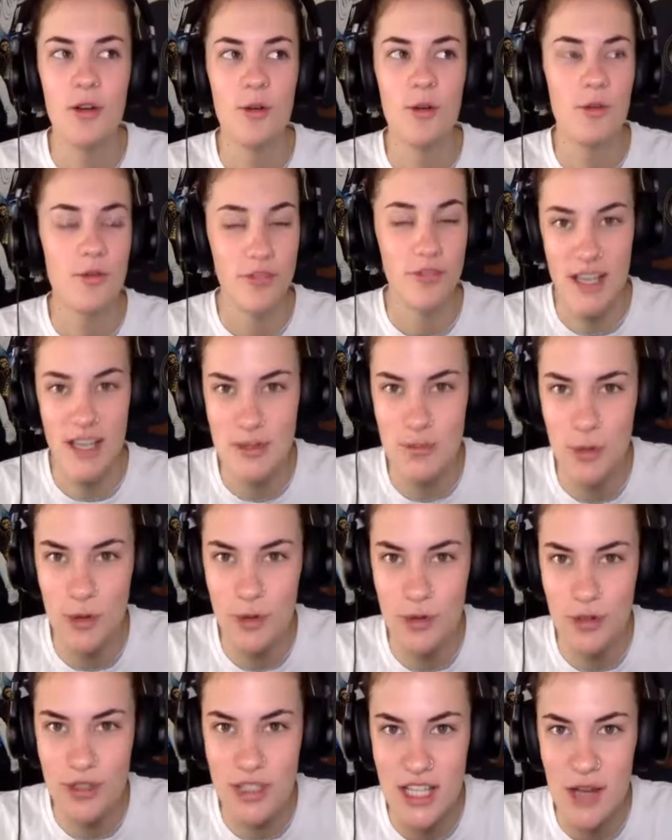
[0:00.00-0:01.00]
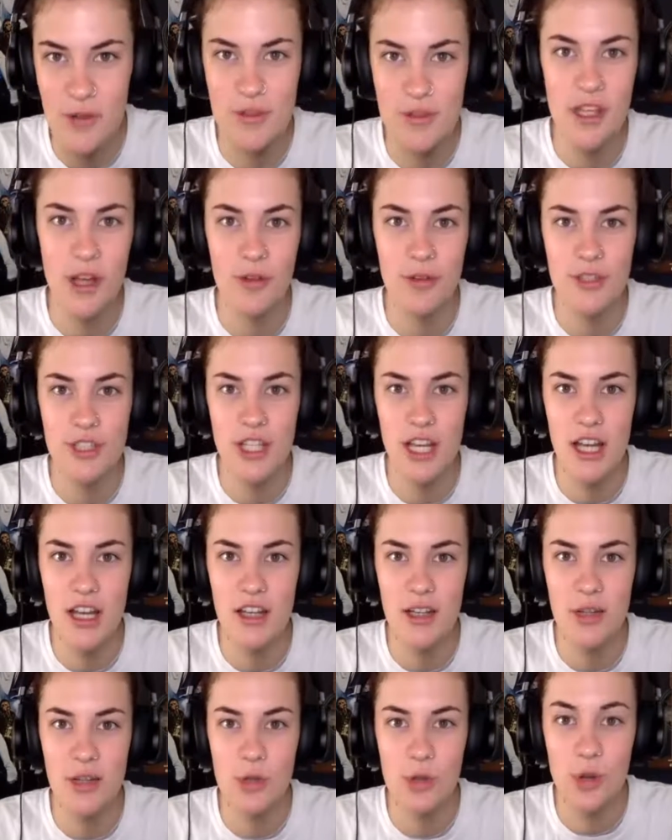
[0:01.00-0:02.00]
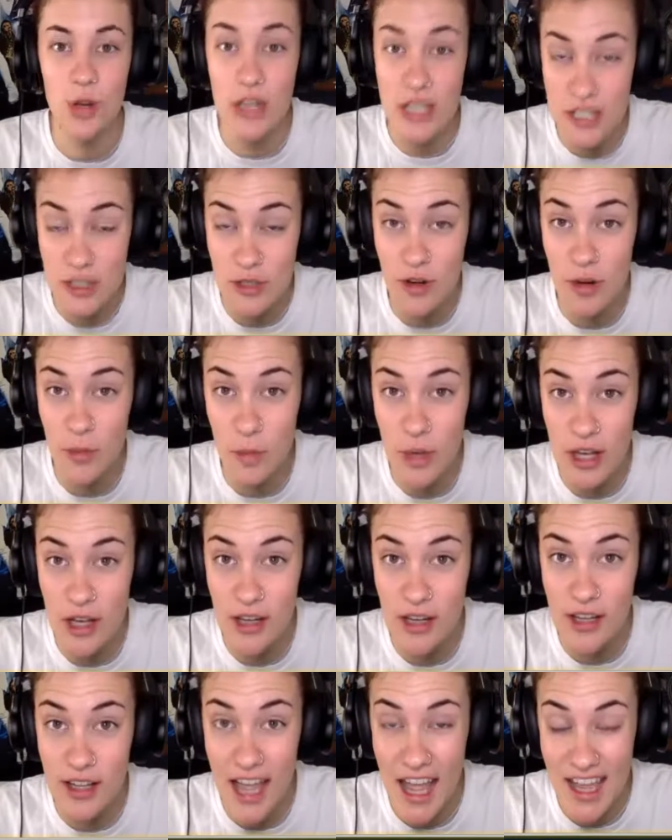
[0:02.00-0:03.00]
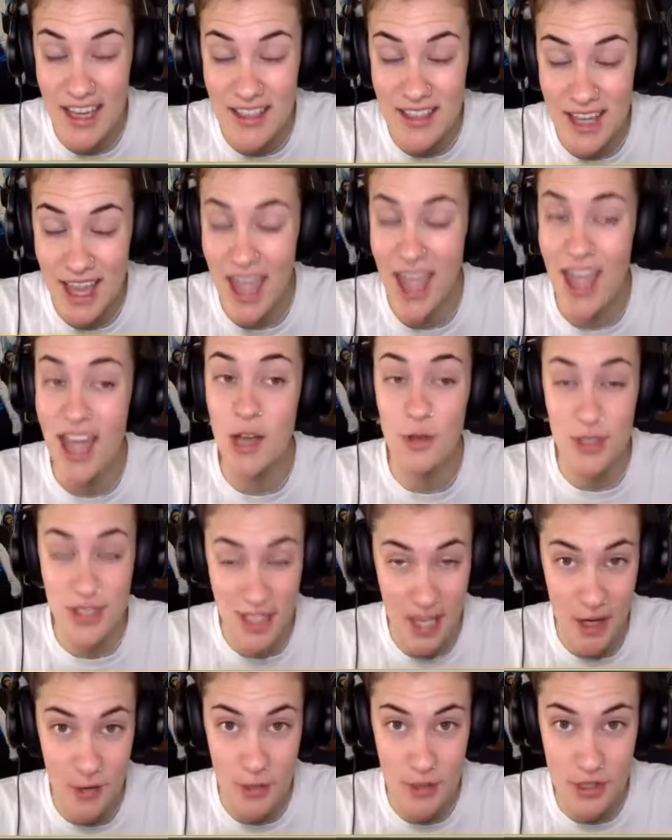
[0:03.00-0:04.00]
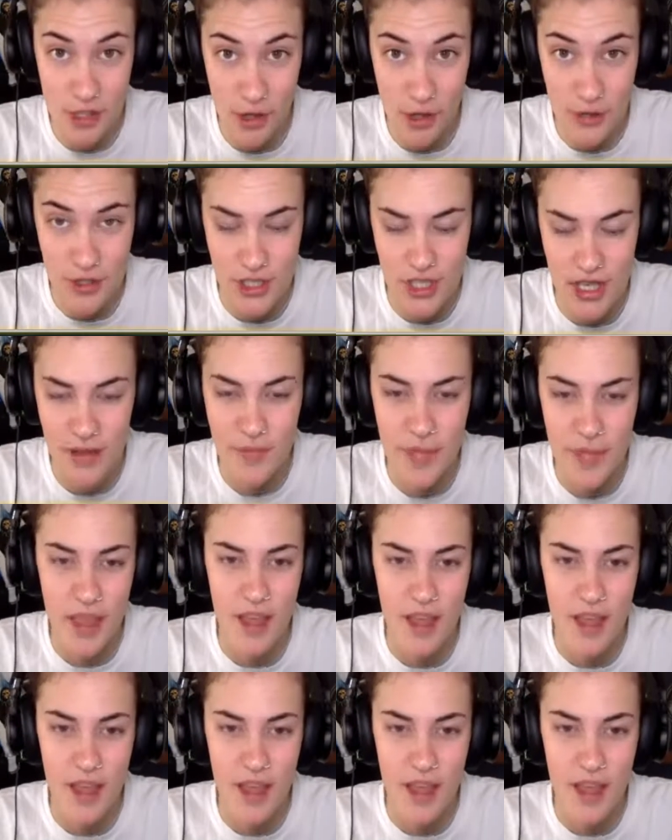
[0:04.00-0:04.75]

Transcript: or Facebook, Star Wars Culture, or on Instagram we are at our Star Wars Culture.